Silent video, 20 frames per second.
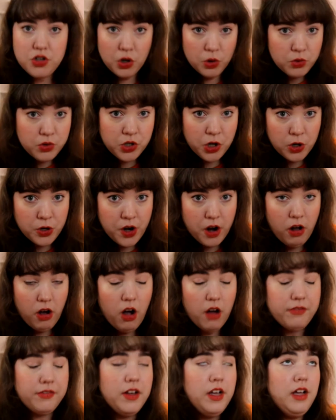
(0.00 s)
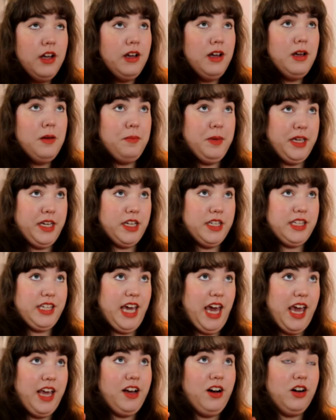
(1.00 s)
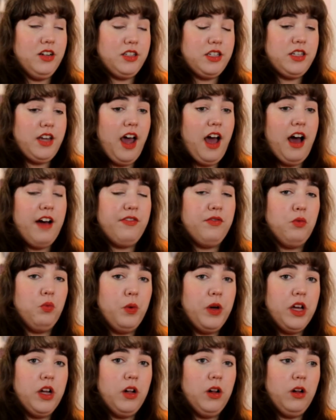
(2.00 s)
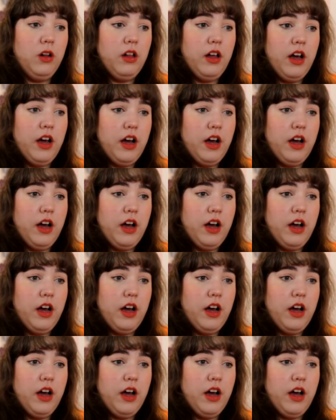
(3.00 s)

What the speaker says: Don't turn it off, because Kcon staff will